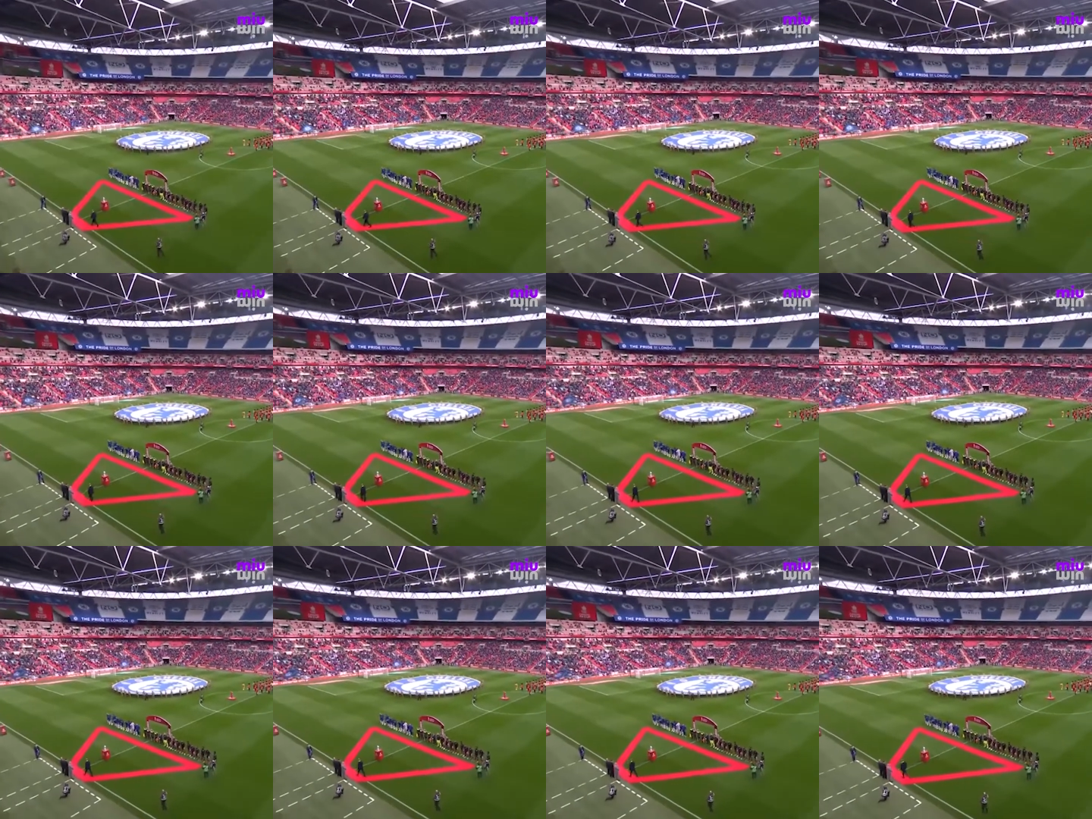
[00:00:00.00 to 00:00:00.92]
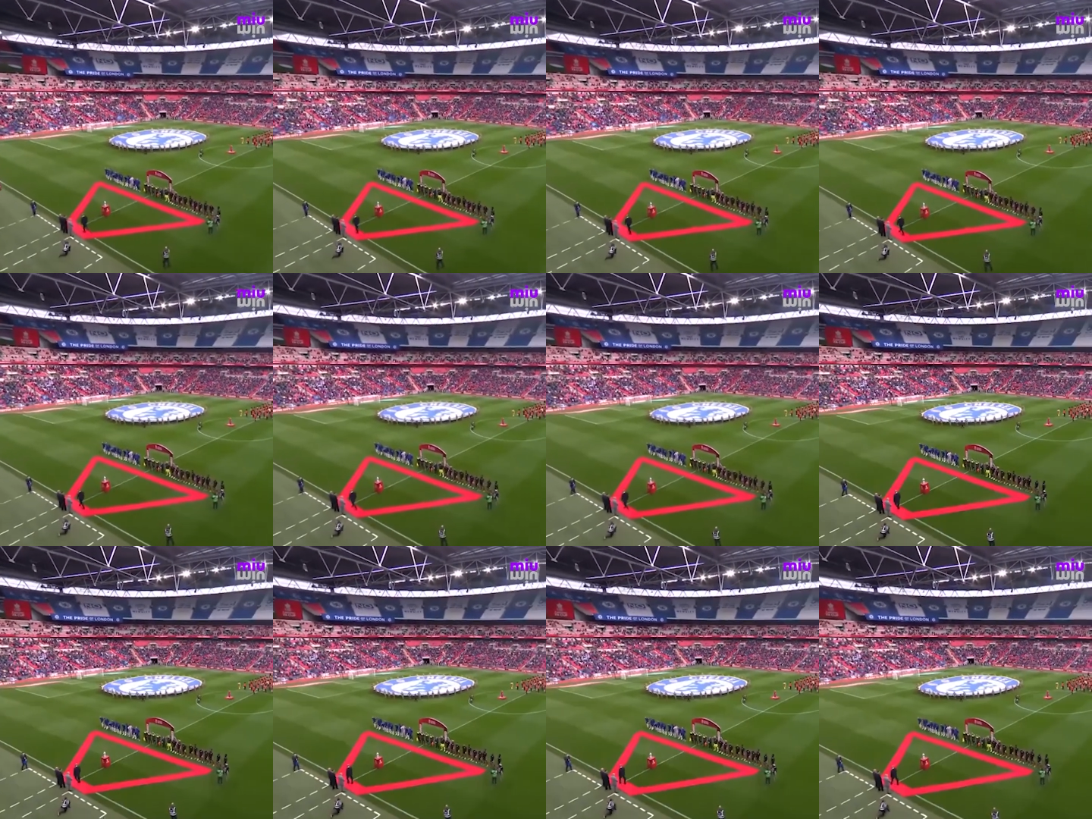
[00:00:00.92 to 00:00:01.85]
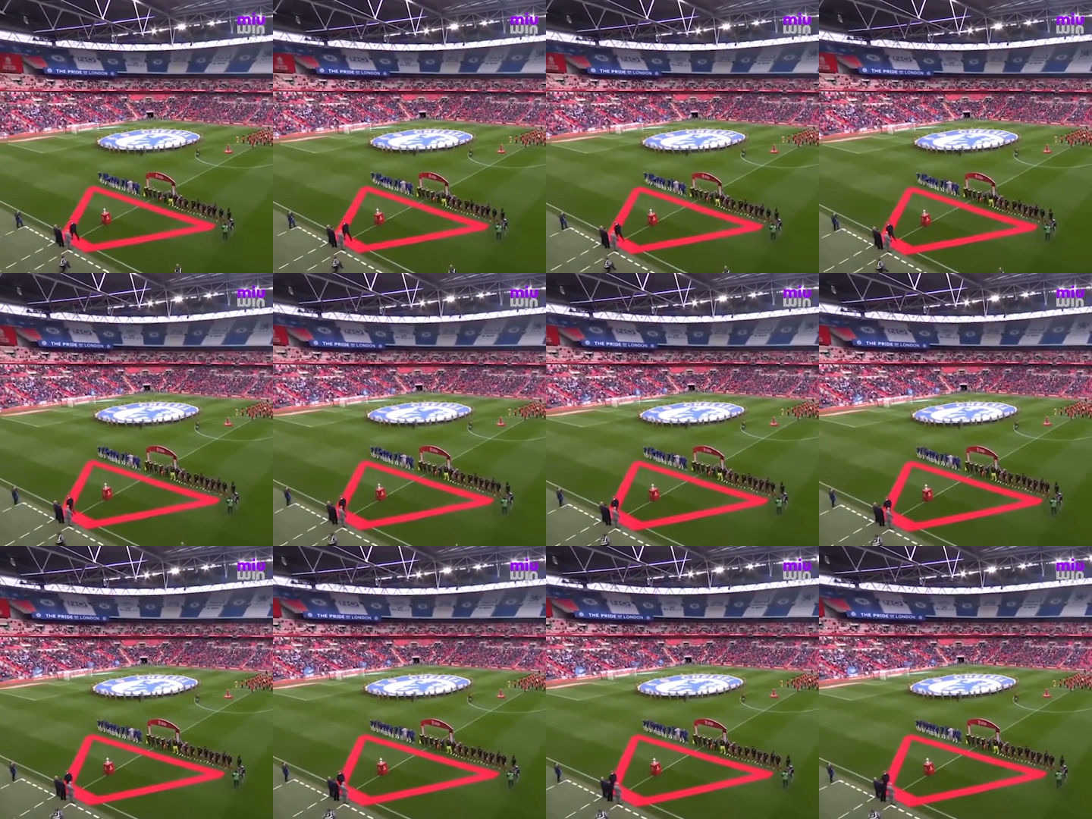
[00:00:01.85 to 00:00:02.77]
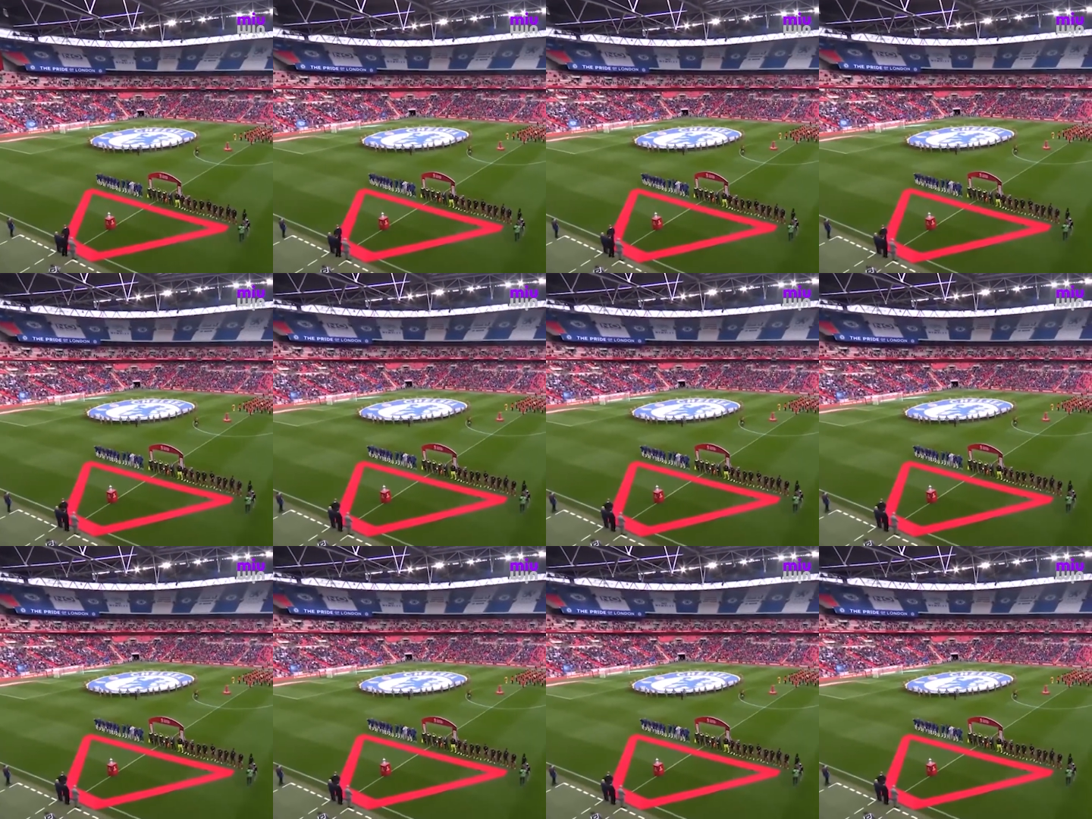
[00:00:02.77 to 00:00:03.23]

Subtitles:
Nobody's mouth can be seen.